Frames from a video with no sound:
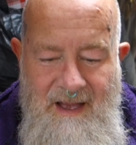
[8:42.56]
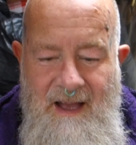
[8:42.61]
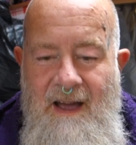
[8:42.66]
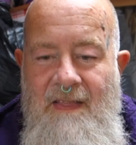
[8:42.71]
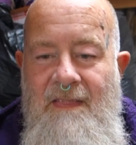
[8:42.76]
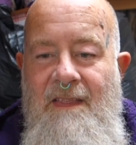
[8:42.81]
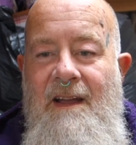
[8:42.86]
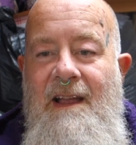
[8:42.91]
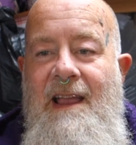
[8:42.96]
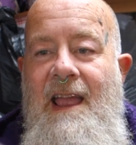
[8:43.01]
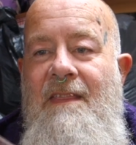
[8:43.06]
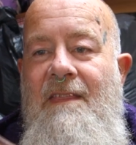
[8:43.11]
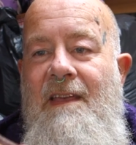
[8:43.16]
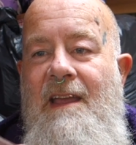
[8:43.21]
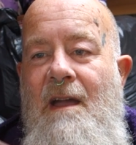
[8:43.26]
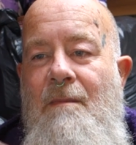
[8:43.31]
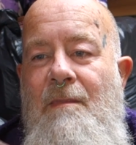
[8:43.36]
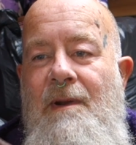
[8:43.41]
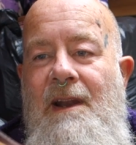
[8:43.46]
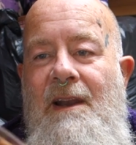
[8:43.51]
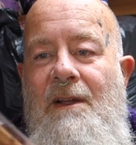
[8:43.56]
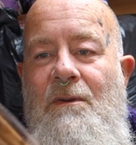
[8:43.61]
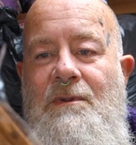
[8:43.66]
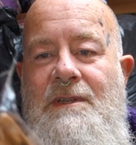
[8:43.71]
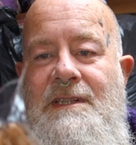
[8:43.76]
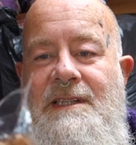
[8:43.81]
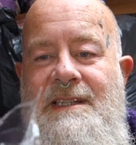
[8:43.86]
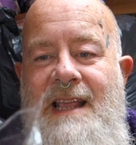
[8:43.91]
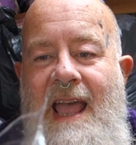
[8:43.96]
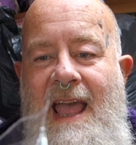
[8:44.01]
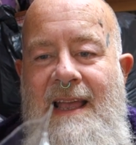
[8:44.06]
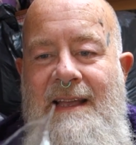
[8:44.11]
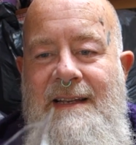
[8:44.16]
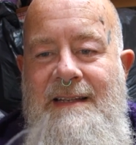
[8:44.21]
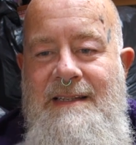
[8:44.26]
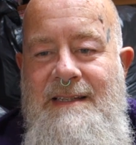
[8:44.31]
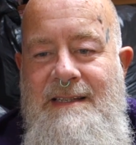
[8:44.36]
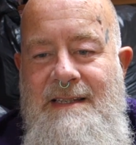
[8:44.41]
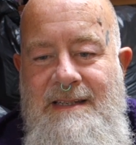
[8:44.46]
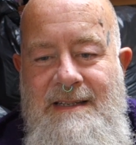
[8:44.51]
And again, they come in little
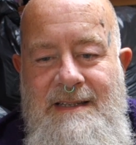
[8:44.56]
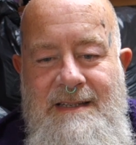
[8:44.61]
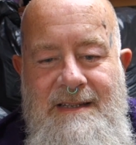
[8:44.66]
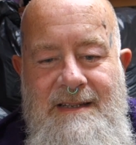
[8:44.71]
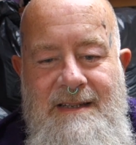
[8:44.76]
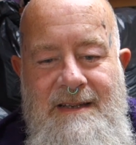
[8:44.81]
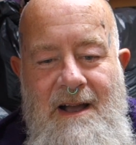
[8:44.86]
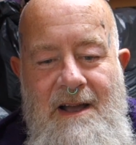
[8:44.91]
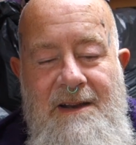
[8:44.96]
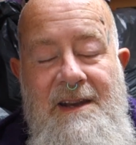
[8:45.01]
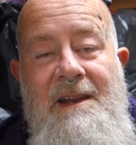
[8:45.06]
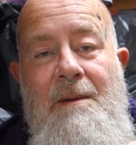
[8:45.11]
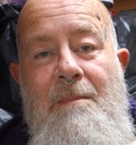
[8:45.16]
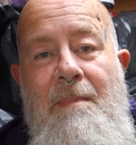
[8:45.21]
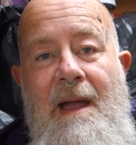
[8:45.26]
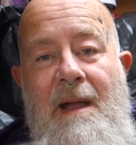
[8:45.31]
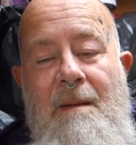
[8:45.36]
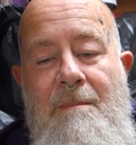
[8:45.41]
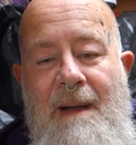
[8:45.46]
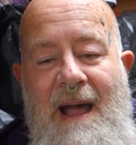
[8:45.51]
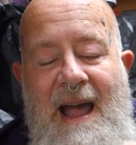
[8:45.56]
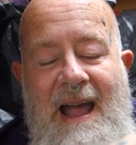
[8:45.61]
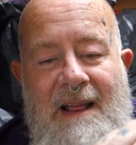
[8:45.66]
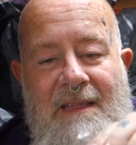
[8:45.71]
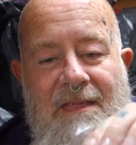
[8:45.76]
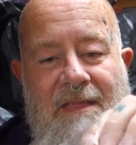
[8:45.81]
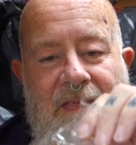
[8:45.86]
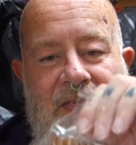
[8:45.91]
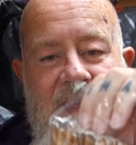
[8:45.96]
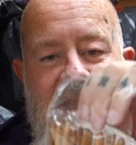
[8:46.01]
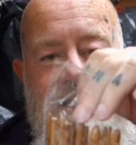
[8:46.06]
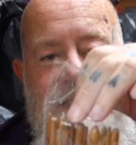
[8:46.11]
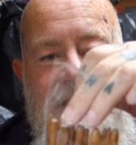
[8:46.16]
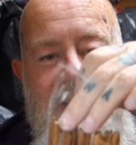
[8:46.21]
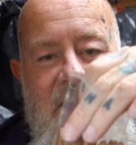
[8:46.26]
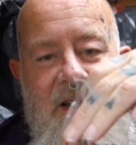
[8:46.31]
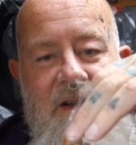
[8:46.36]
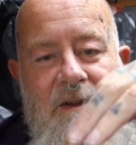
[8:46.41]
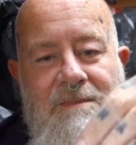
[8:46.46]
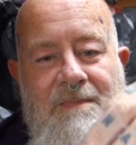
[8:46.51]
sets. I need a better bag than this
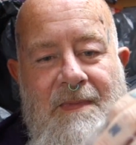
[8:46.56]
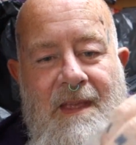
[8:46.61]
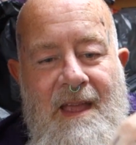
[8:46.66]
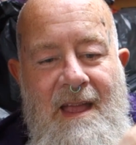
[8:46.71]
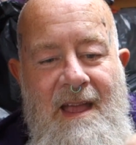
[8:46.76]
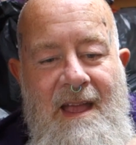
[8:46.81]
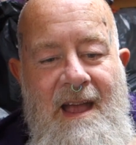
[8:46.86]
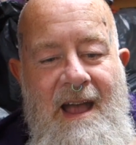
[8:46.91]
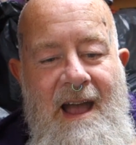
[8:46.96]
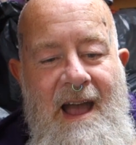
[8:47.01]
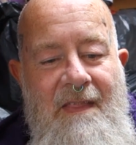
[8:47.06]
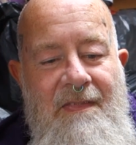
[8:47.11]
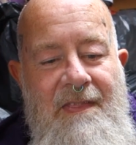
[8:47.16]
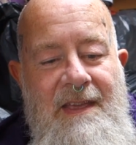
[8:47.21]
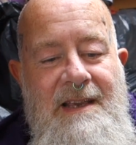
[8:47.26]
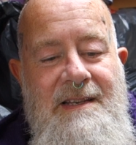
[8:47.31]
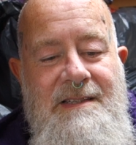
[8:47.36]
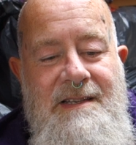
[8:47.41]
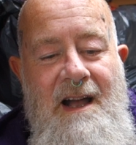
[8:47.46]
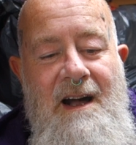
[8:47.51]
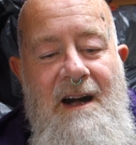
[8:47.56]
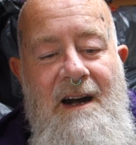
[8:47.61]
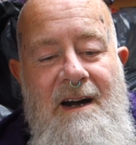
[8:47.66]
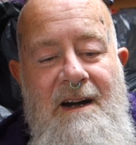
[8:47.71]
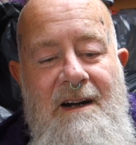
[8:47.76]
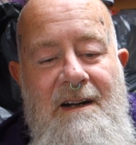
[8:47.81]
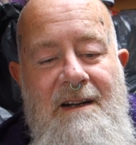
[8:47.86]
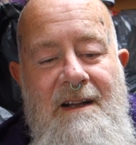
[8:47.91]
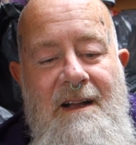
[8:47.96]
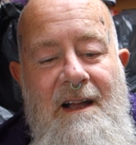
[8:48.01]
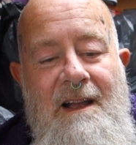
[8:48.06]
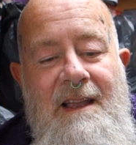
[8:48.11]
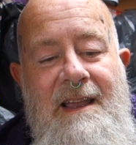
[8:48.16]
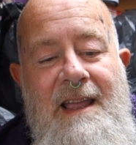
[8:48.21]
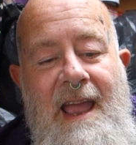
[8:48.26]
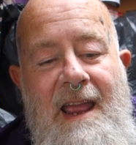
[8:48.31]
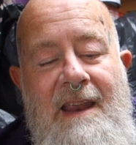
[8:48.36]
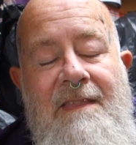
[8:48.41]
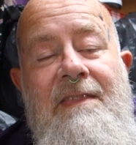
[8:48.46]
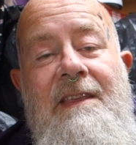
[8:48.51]
though. And these are,
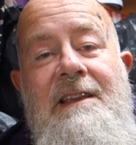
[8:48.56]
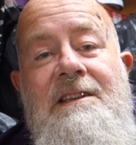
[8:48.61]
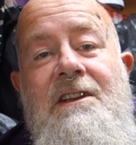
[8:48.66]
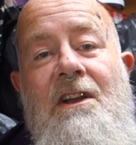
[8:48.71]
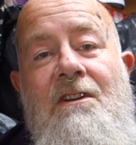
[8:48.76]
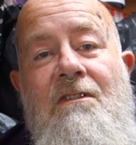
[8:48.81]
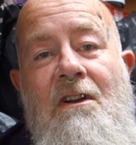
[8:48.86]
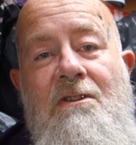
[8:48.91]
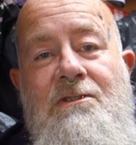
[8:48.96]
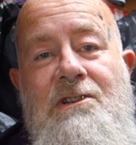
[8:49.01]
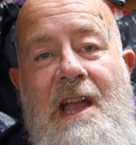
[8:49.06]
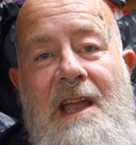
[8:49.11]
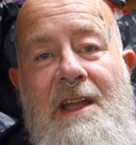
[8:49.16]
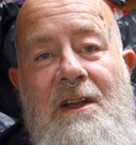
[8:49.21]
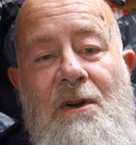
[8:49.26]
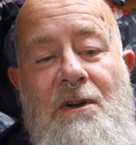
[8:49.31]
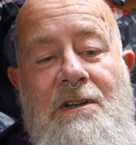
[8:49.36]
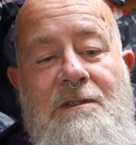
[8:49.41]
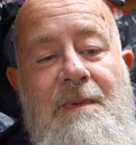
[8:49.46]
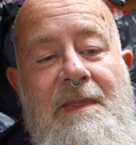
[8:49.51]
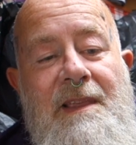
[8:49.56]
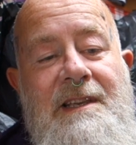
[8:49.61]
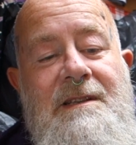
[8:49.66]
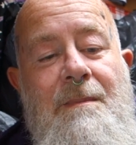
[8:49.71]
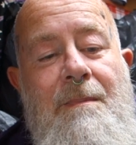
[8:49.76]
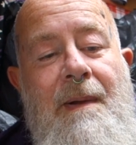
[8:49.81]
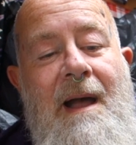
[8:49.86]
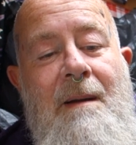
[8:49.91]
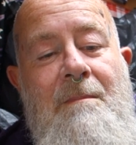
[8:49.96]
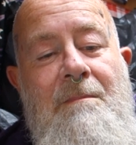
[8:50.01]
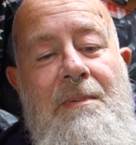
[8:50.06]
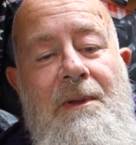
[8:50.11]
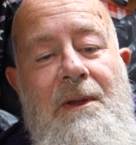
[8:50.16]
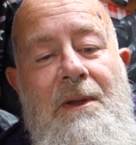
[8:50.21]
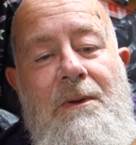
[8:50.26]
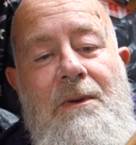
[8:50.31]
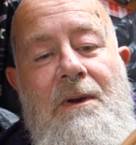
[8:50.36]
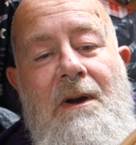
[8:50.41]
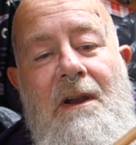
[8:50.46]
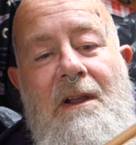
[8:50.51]
again, these are crochet hooks, but these are
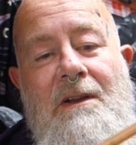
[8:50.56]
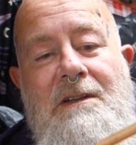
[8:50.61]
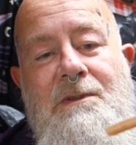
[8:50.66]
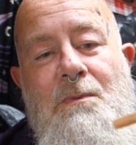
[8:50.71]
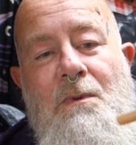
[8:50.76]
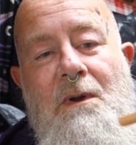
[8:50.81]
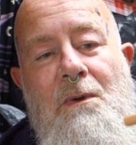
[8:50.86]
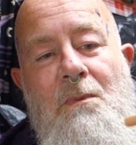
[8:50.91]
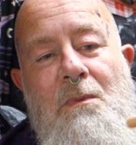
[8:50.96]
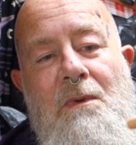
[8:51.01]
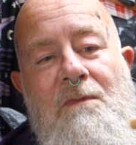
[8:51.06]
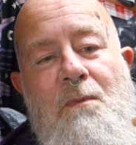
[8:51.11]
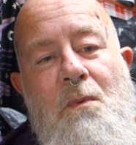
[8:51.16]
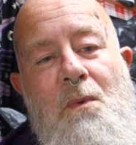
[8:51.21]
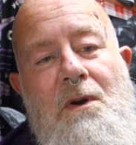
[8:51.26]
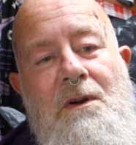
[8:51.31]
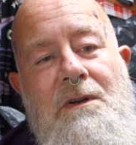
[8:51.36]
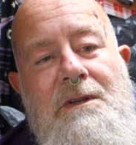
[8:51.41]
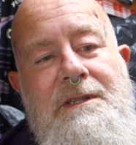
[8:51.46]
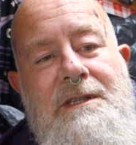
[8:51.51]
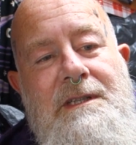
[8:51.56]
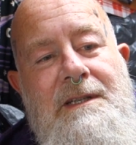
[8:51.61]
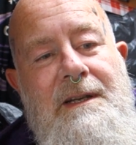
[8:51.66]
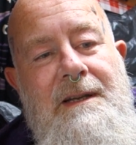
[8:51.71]
bamboo. I like to work with wood.